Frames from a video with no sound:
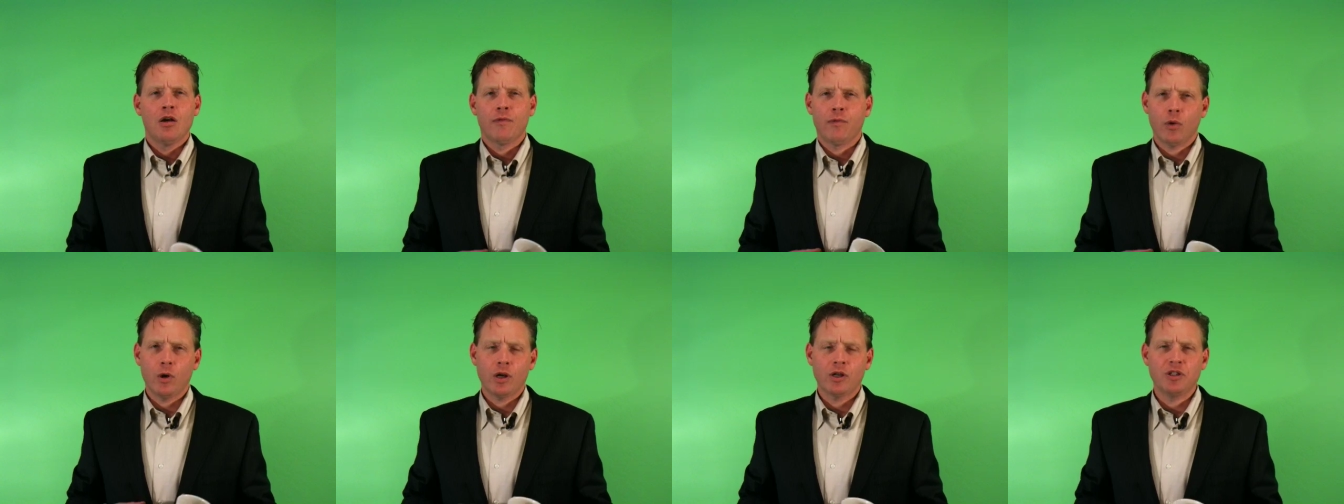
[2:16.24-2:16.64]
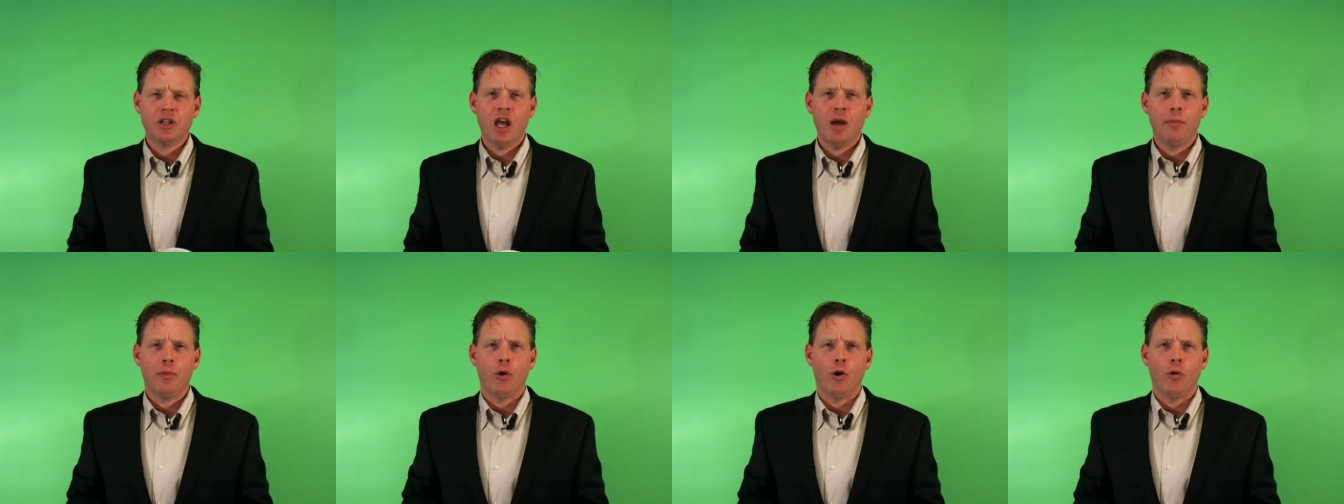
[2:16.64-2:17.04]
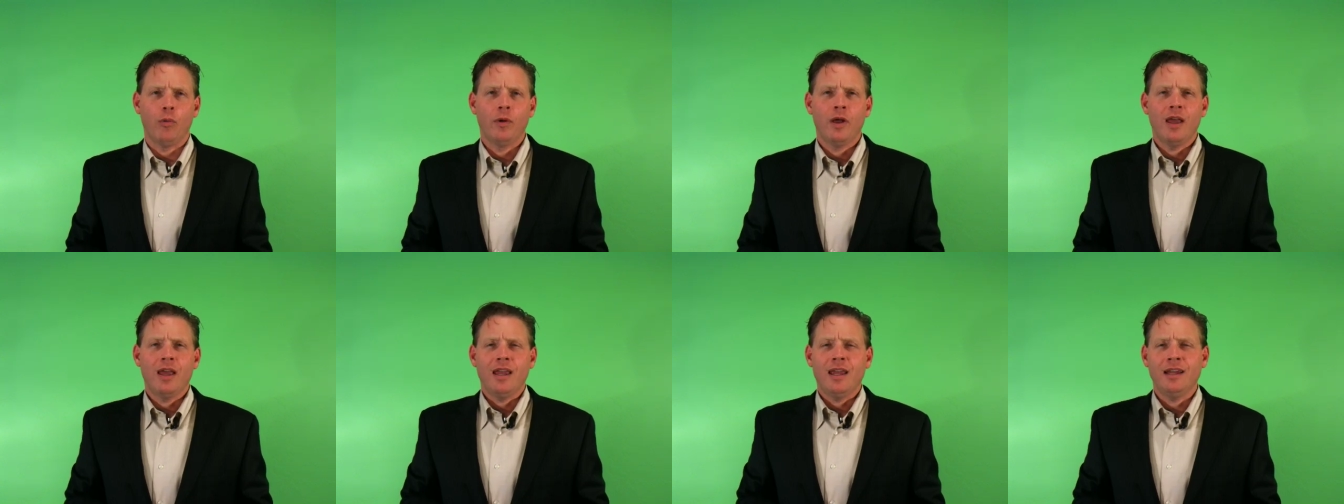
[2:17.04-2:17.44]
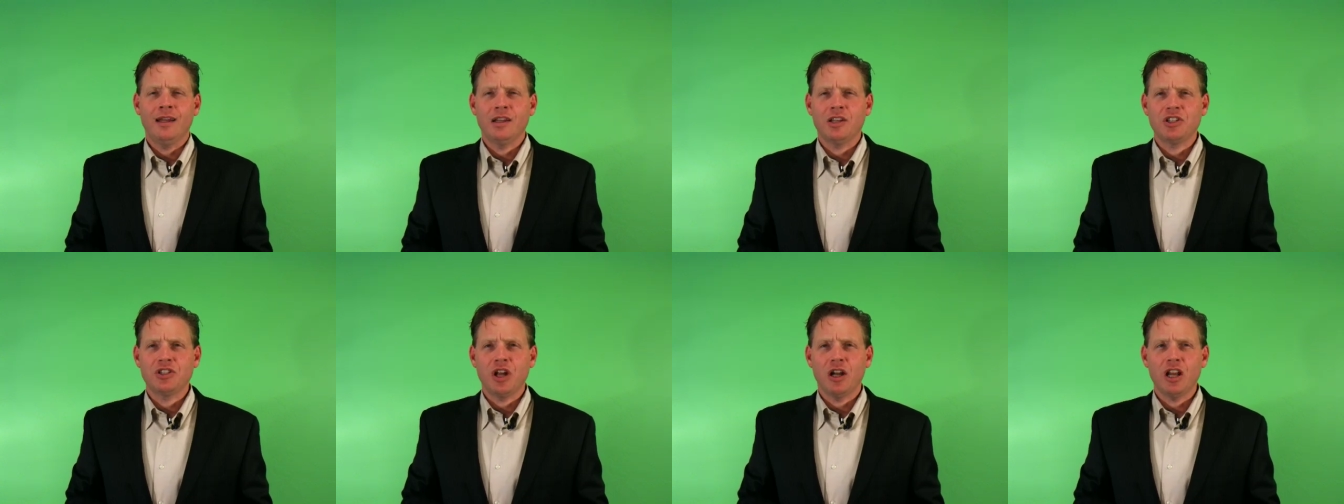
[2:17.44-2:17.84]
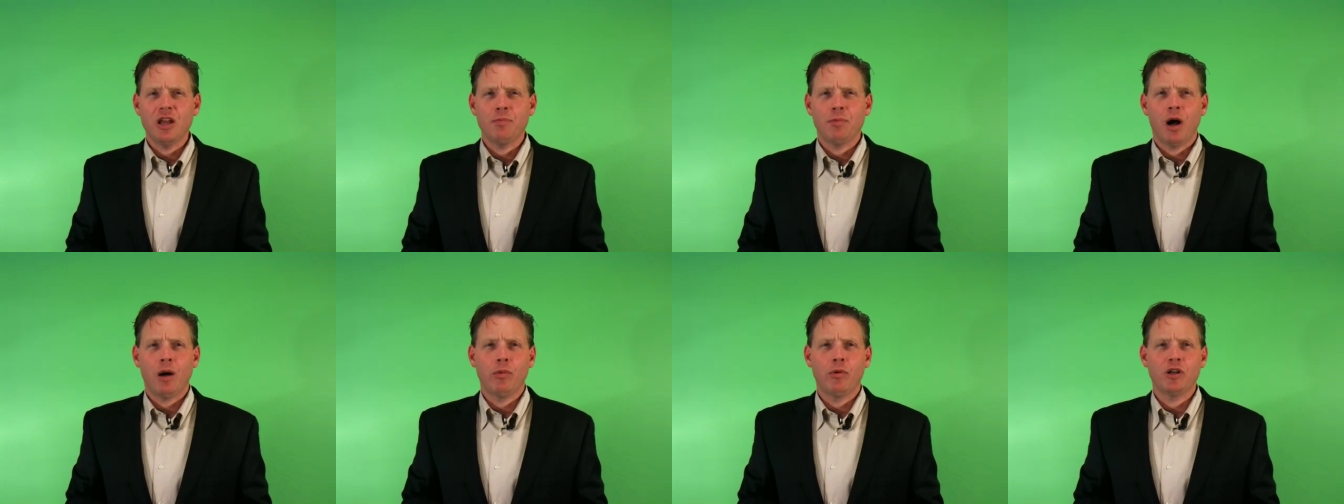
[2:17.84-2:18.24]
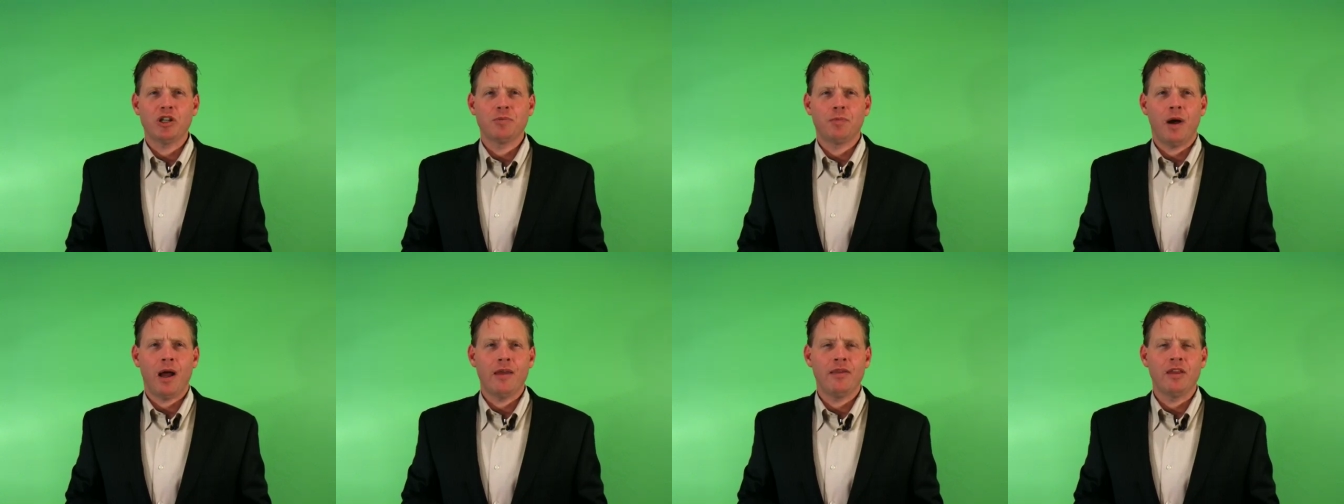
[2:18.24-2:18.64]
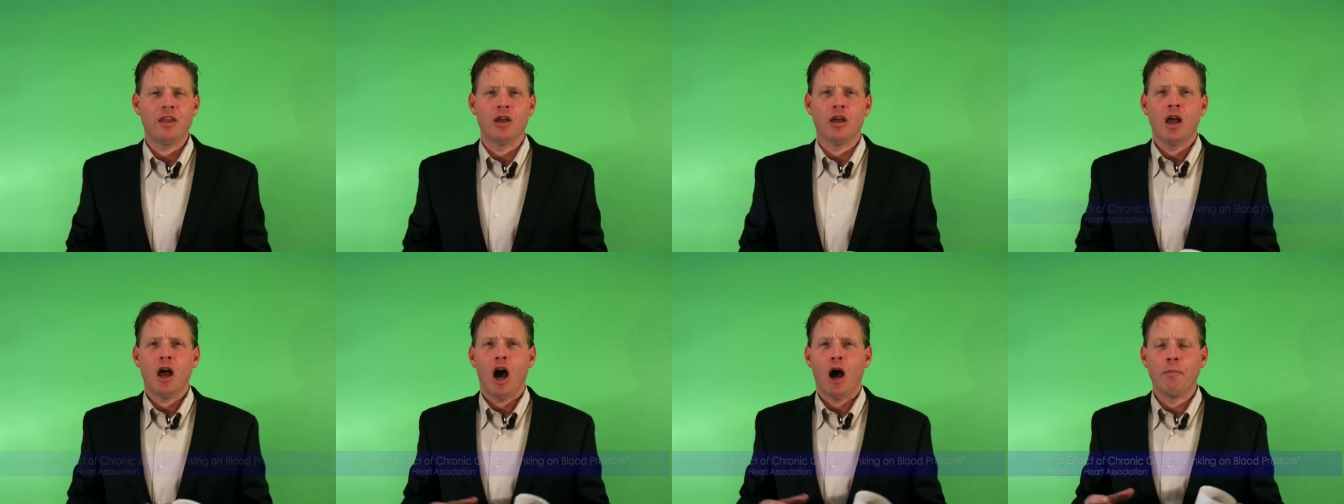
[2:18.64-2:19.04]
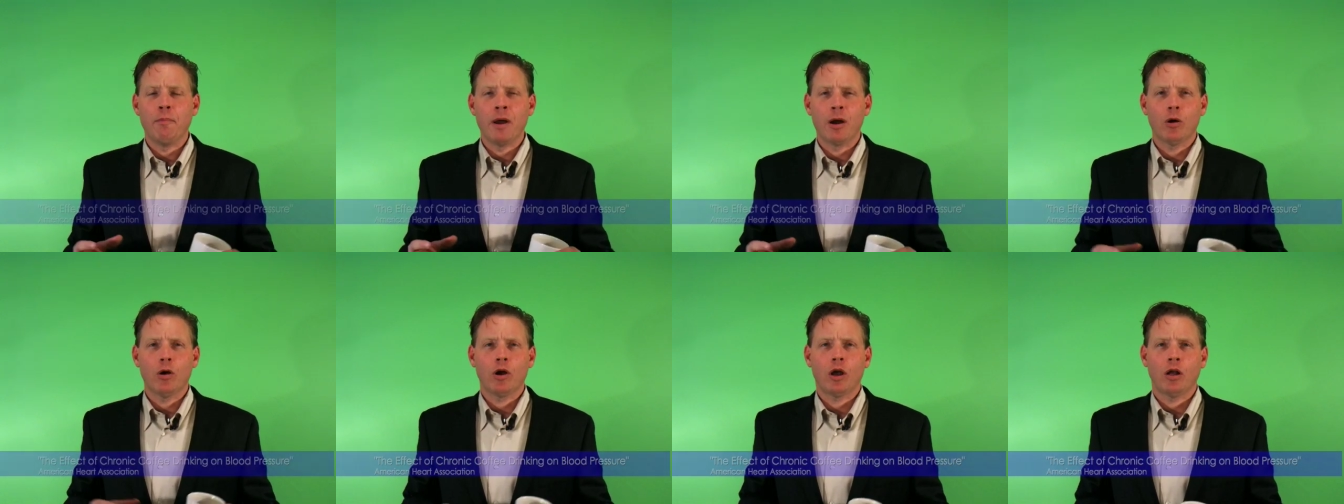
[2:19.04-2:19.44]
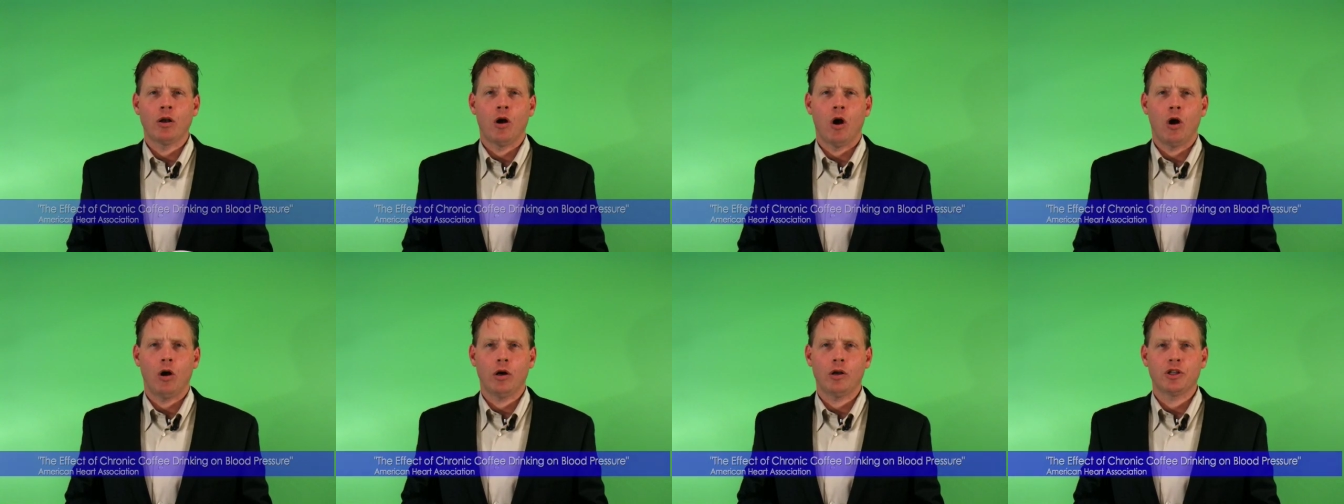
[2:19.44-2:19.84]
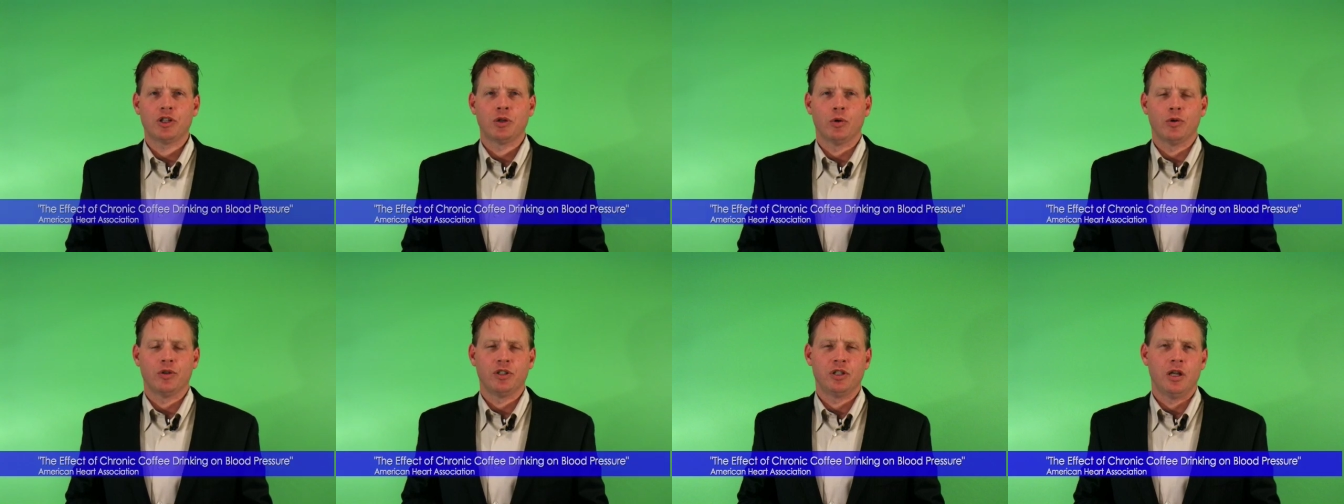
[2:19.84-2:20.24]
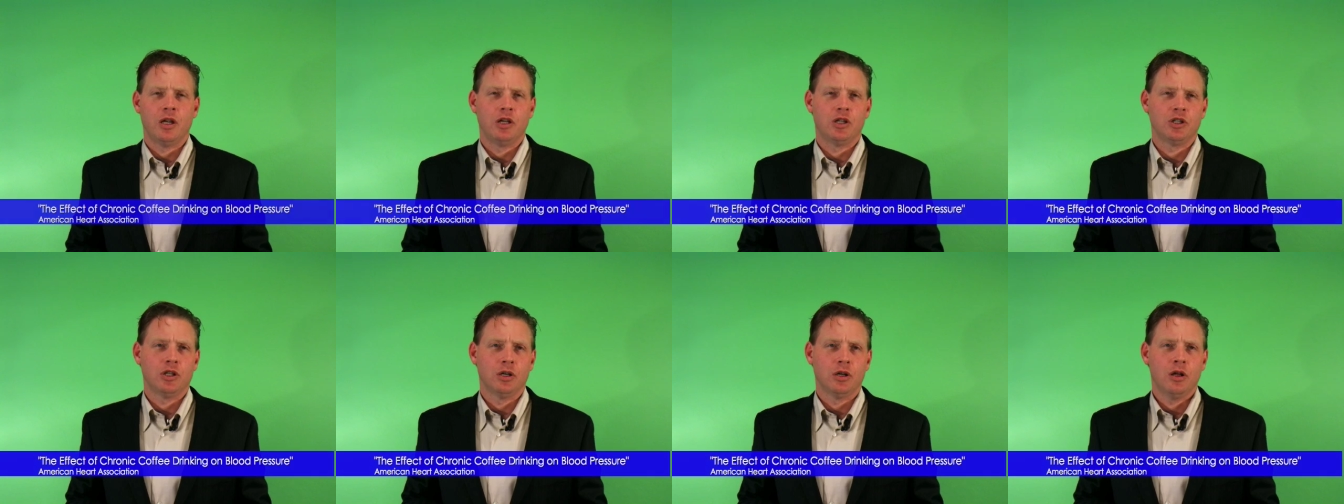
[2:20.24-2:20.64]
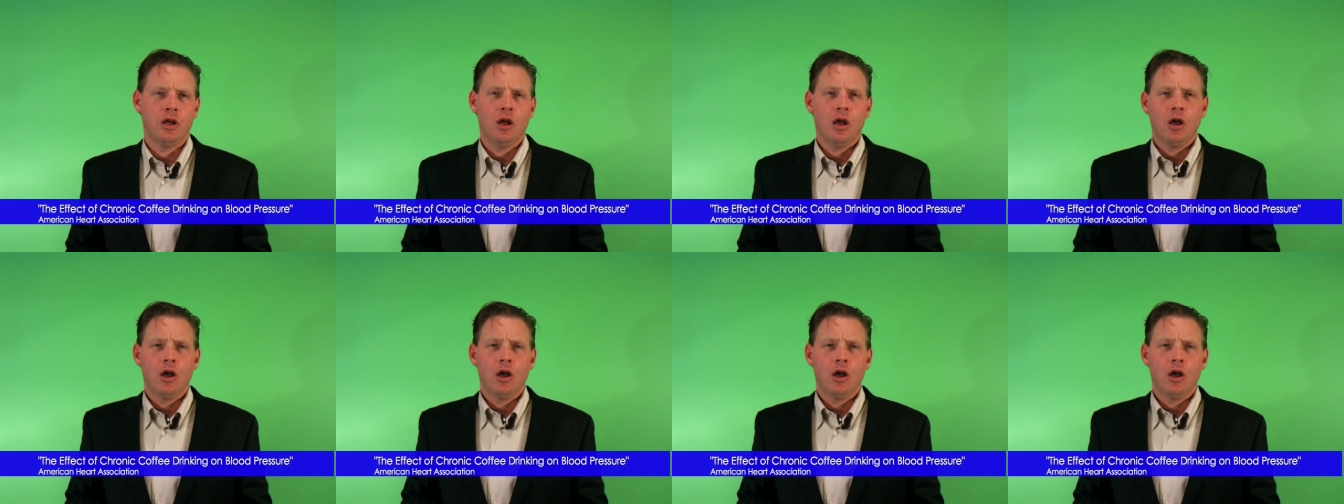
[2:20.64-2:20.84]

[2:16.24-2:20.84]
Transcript: For example, in a study published by the American Heart Association